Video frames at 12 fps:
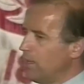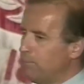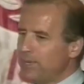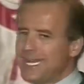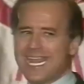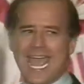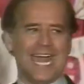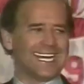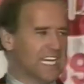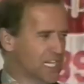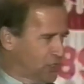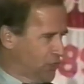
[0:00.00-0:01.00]
be at
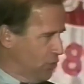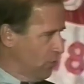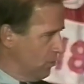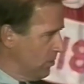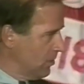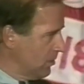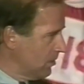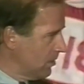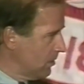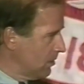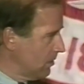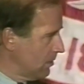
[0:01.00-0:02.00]
issue
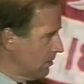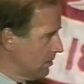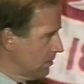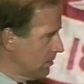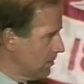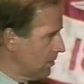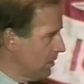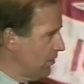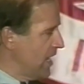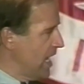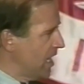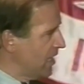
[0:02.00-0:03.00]

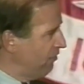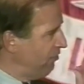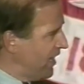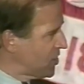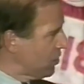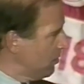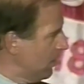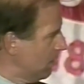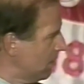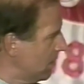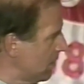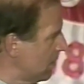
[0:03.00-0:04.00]
the individual
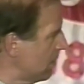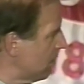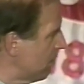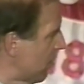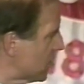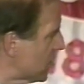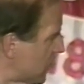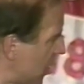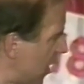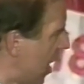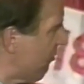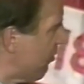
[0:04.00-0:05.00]
versus the
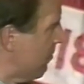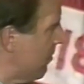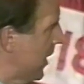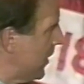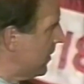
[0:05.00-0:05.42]
government,